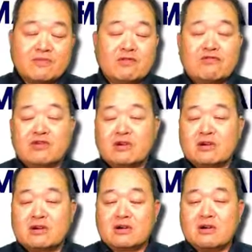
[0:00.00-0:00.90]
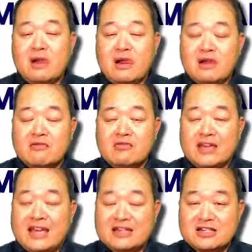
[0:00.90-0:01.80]
for
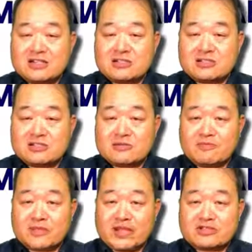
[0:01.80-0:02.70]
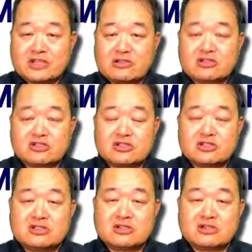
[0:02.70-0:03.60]
candidates as they look
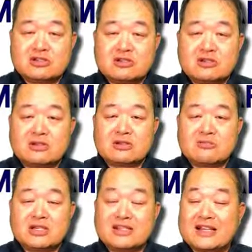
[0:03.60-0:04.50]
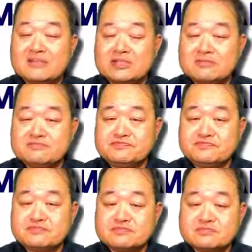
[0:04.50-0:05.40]
to be elected.
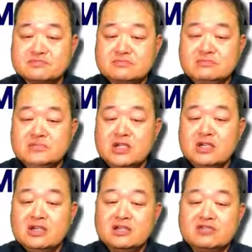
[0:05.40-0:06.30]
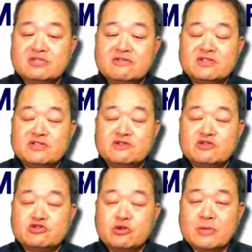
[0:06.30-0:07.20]
This
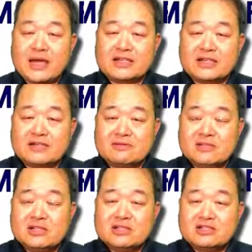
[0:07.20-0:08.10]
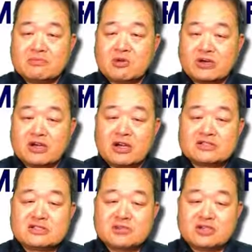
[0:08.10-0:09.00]
individual mandate is an important
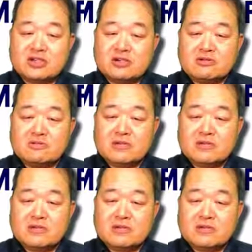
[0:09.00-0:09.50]
concept to know.